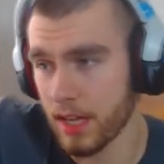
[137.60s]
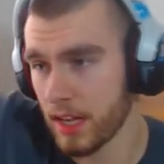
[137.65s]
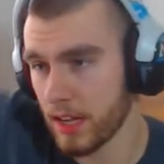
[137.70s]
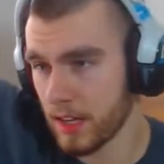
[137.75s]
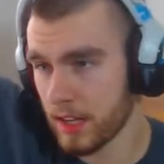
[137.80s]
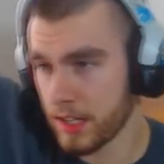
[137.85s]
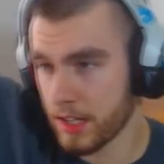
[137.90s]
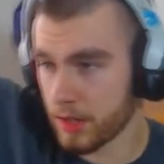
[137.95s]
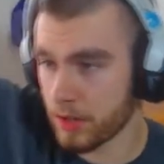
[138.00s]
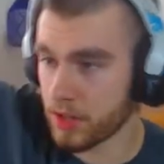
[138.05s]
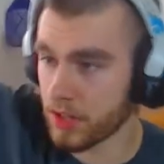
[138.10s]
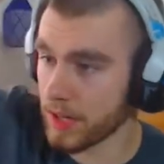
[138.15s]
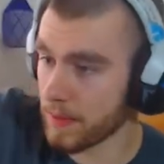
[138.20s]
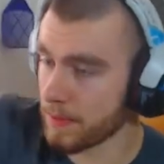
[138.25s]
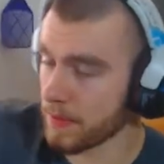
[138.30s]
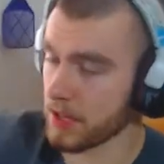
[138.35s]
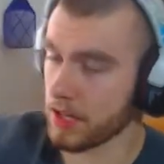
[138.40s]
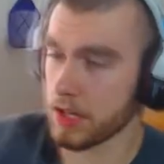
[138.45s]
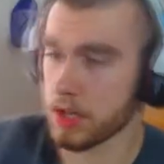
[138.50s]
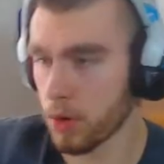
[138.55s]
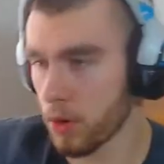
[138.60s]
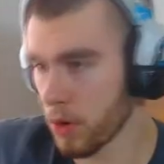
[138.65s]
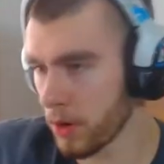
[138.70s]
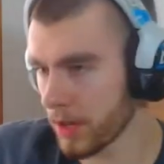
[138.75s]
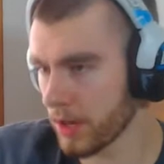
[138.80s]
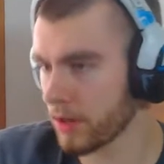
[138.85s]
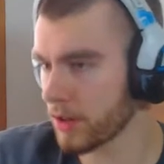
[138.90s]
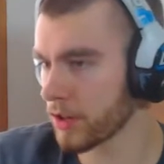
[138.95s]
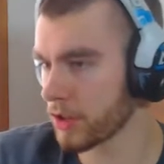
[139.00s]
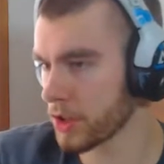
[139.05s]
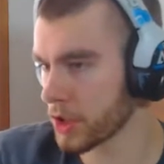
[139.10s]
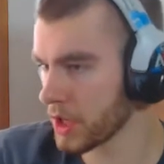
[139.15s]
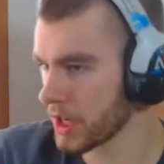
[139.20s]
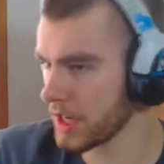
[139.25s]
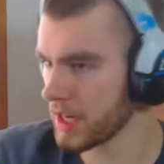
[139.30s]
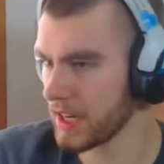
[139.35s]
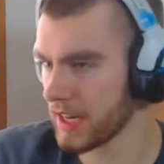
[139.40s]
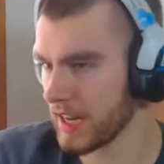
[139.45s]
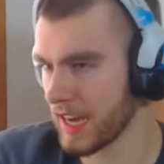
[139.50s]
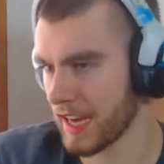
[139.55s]
you skip the tutorial, go straight
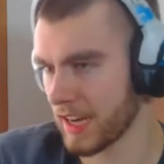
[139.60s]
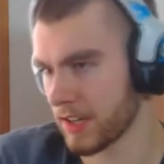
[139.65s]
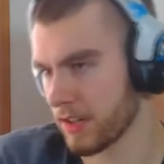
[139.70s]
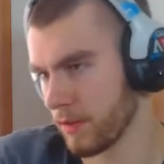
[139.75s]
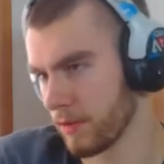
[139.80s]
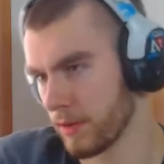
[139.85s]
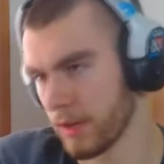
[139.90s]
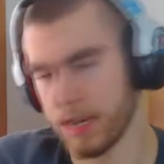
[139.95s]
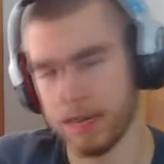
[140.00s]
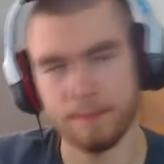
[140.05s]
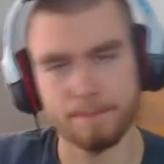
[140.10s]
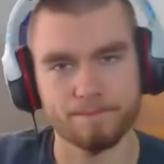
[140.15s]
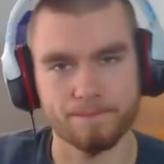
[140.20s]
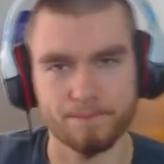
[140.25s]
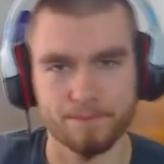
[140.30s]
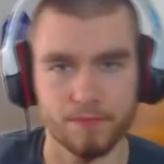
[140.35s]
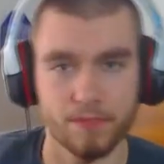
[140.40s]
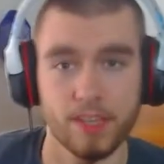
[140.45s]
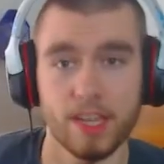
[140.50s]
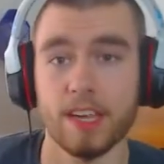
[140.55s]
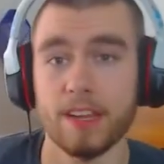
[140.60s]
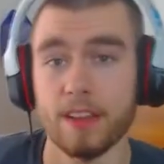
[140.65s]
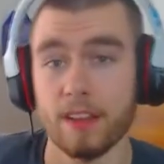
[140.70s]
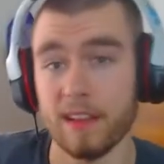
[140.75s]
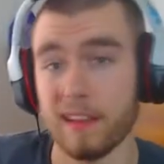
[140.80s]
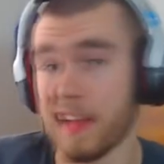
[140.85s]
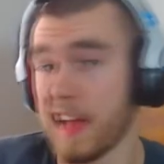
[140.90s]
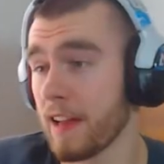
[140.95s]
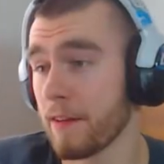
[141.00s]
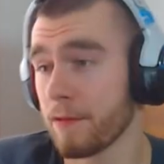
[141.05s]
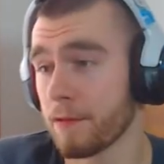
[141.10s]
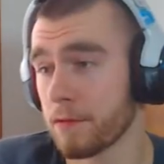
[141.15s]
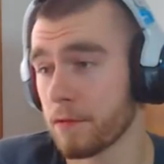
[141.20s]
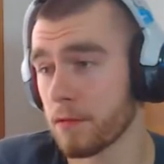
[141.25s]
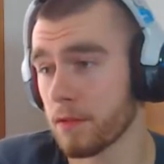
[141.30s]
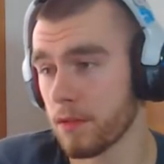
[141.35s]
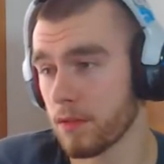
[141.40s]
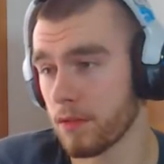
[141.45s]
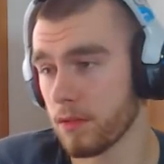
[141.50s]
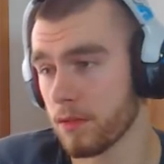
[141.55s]
into the action, right? Then life,
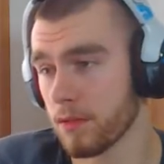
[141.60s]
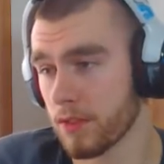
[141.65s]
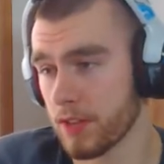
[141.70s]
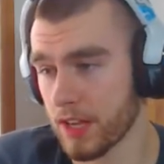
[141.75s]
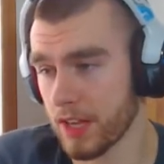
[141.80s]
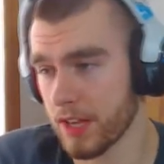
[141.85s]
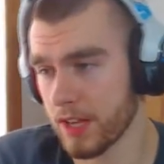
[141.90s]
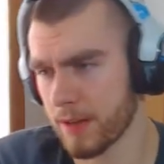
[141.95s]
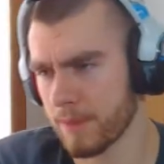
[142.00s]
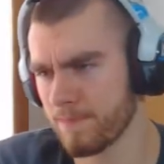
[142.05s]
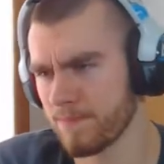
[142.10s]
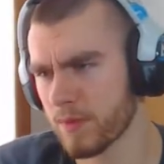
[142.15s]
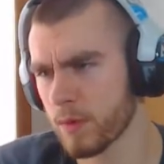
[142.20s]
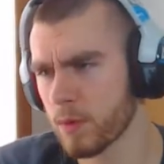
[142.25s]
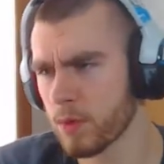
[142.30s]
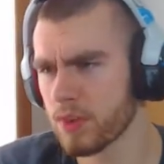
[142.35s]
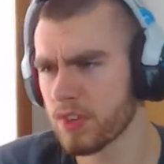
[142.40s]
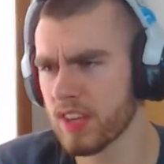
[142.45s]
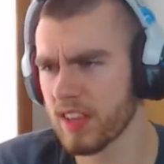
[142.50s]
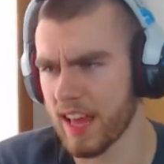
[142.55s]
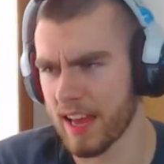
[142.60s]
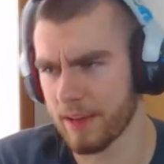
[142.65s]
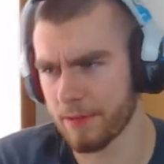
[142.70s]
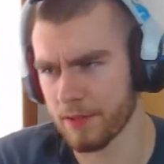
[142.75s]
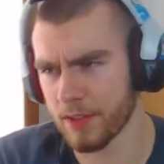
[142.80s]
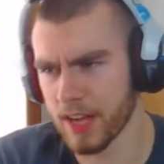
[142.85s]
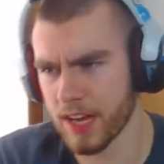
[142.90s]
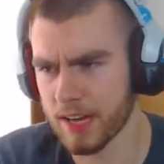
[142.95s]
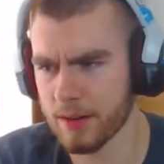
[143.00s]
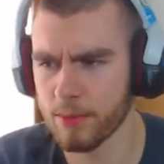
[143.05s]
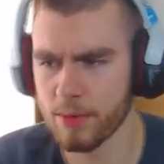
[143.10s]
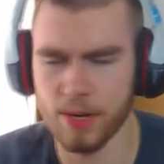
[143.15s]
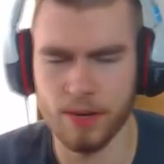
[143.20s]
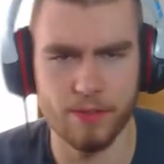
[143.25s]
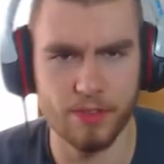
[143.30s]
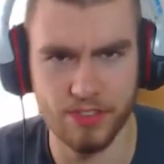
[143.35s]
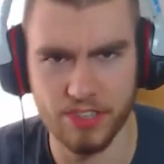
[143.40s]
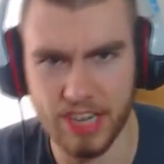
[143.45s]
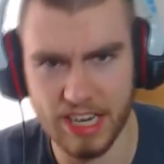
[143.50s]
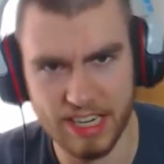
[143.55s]
the what was it, Lifeline,
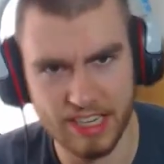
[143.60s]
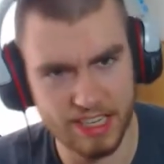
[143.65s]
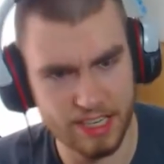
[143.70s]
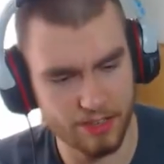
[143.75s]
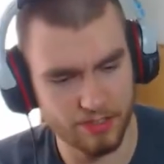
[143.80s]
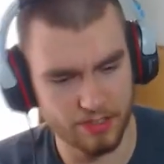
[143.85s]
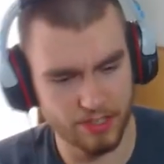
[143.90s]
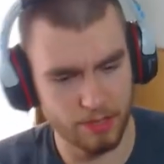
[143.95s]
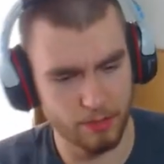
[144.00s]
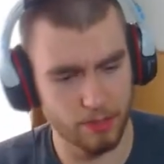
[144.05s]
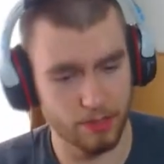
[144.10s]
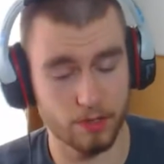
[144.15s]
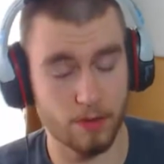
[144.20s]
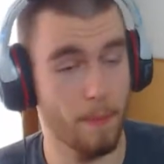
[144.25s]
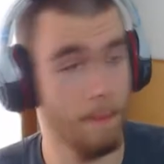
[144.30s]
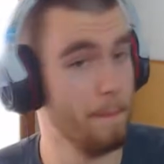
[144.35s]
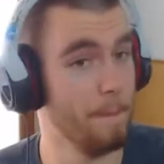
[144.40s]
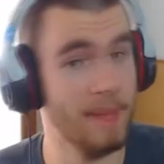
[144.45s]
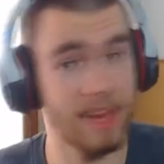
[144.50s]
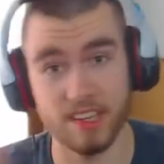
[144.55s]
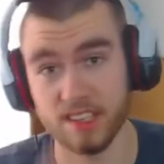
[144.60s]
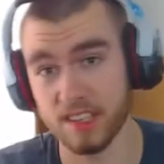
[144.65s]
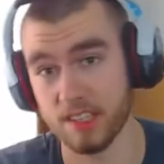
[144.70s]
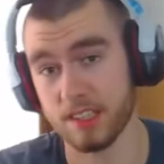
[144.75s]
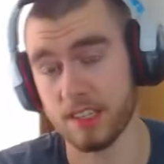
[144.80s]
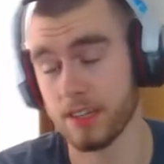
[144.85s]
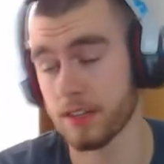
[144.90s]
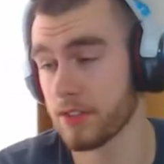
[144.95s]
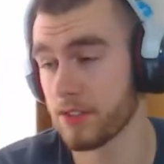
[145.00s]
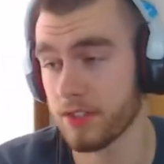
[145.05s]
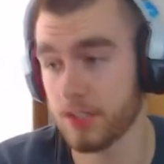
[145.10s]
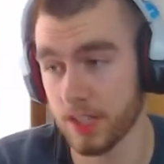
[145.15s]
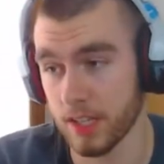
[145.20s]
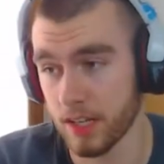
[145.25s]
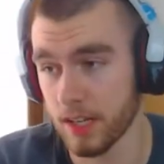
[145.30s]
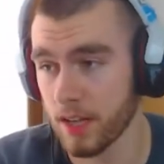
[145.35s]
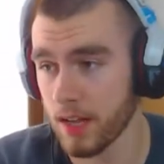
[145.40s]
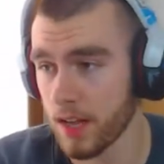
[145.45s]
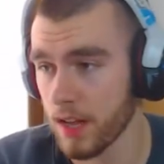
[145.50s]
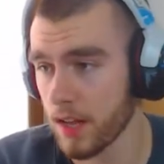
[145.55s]
whatever the second DLC was, amazing
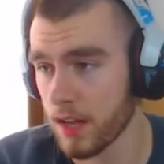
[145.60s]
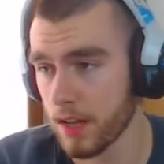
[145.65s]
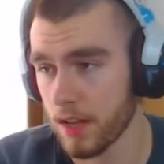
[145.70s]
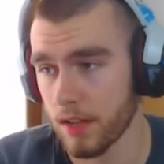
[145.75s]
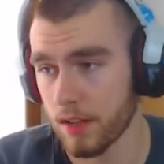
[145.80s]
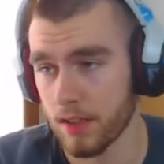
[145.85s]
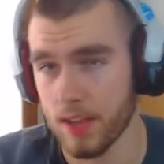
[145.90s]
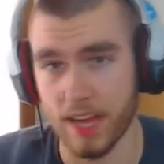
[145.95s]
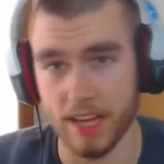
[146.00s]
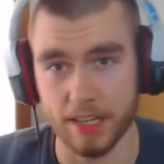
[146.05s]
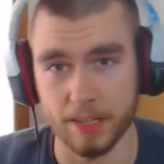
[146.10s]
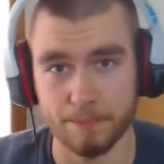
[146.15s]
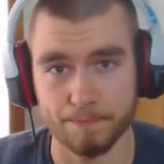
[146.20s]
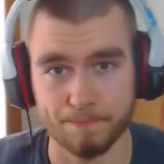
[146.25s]
DLC. Like